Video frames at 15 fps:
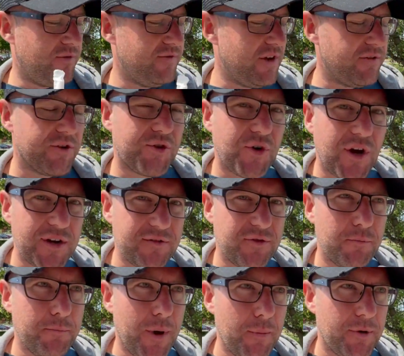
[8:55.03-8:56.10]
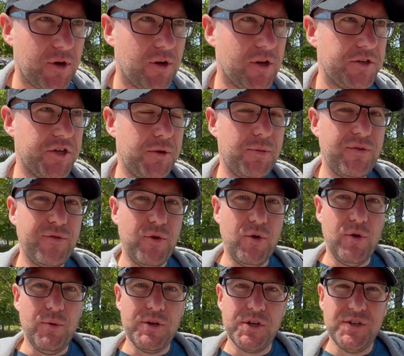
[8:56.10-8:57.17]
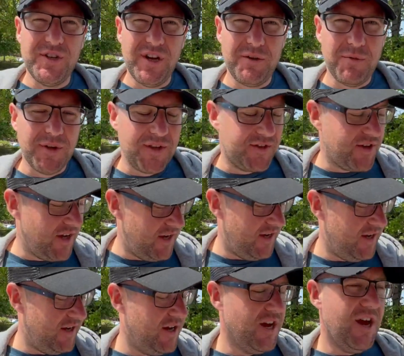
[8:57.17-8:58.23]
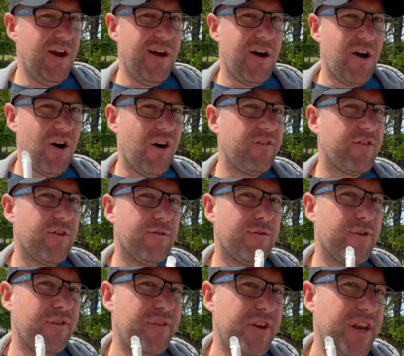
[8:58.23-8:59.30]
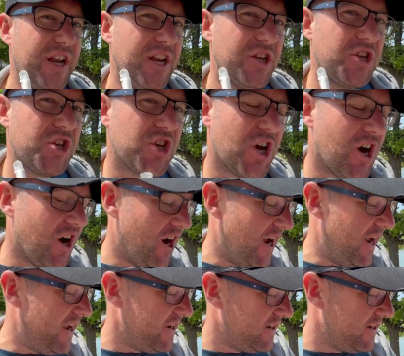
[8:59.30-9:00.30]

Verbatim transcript: We've never tried it from Bubbleology before, which is the only one that's here. I've gone for a vanilla chai,